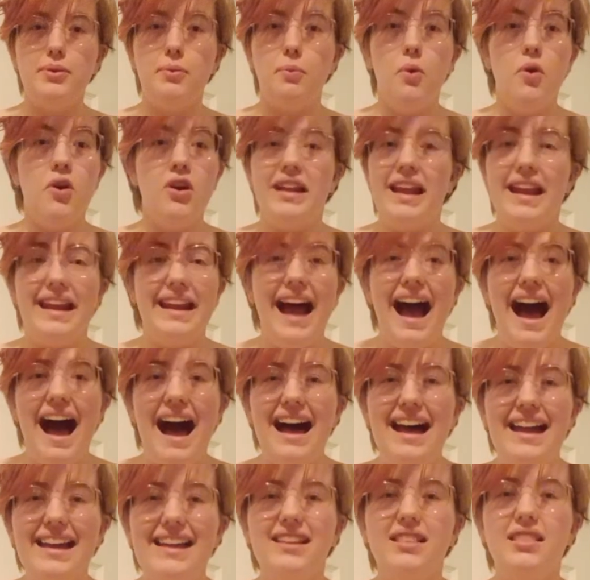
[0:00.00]
worn, and
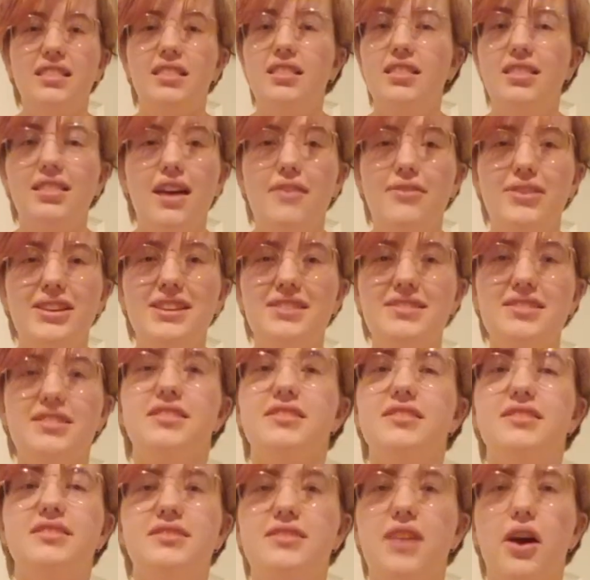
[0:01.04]
I love it
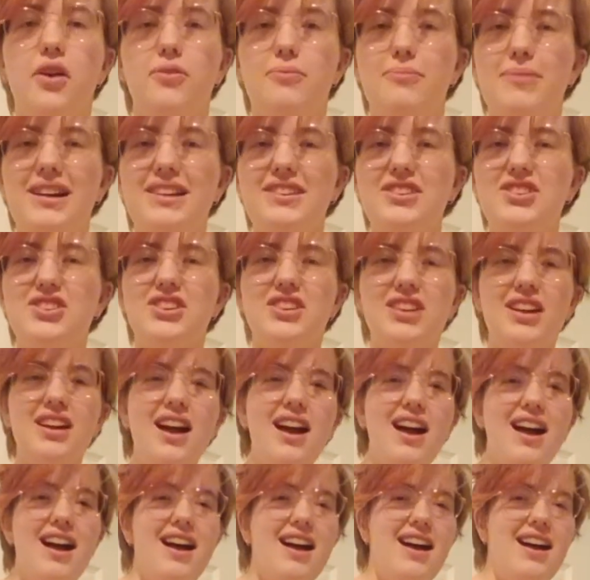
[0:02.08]
so much.
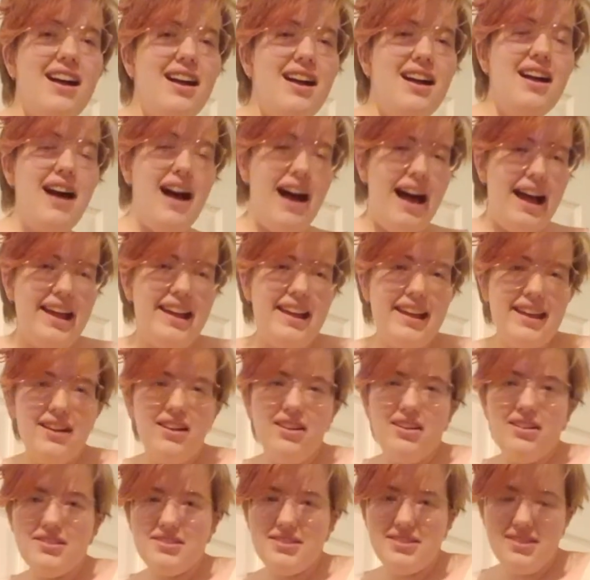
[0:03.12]
I
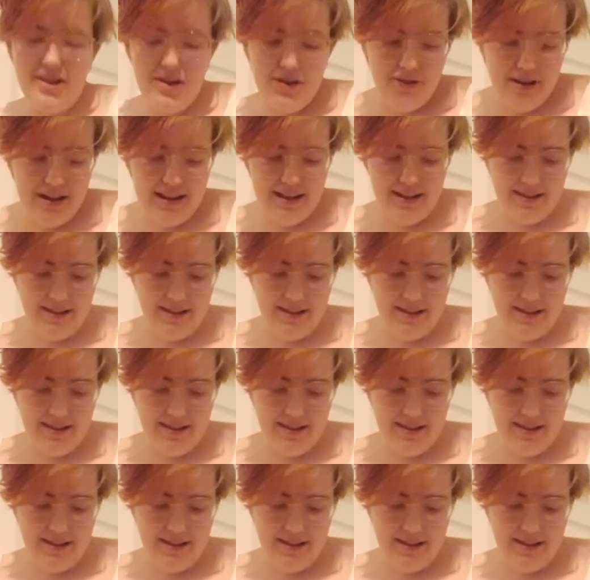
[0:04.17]
also